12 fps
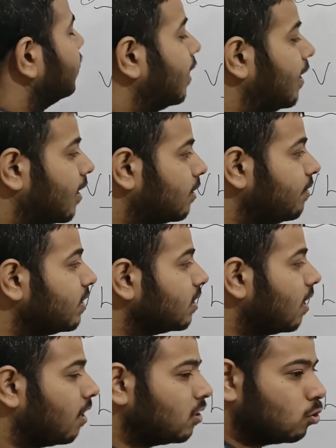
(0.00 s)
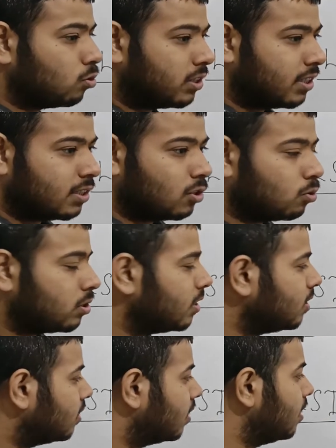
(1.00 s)
dielectrics are used
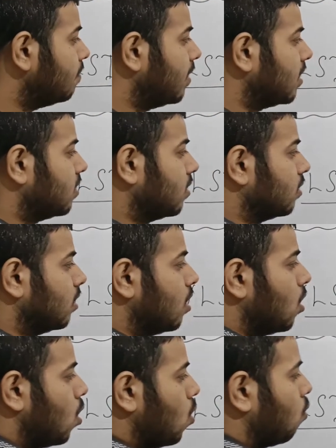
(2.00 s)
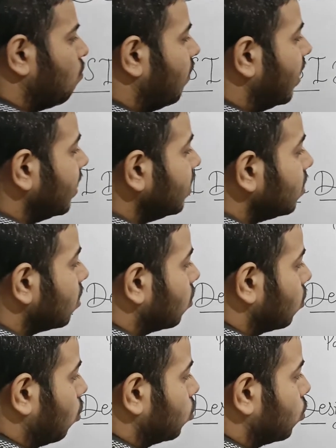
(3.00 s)
in three places. One is
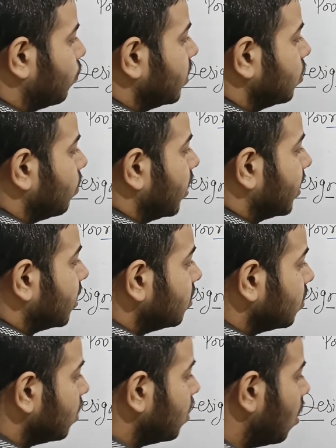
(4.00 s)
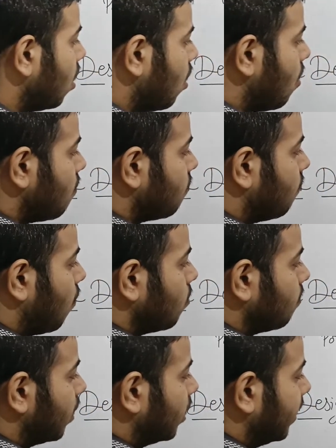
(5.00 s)
crossover insulators for
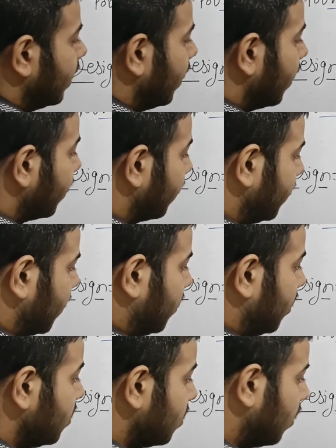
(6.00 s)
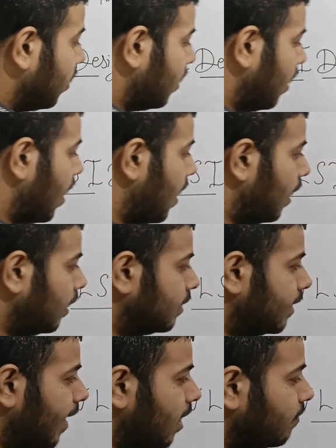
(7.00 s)
multi-layer conductors.
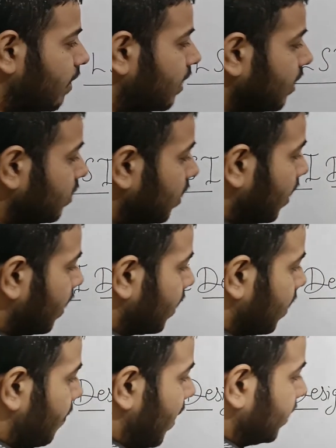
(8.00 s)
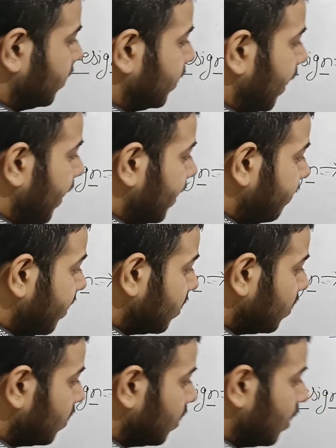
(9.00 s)
Second one is capacitor
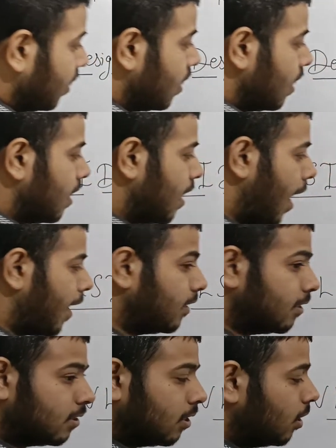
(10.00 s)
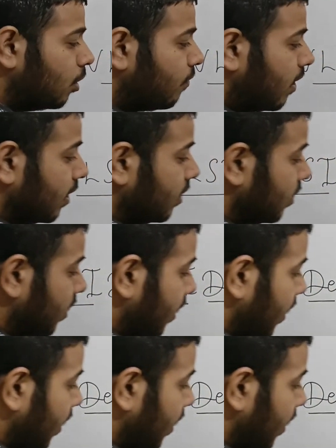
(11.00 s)
dielectrics, and the third one is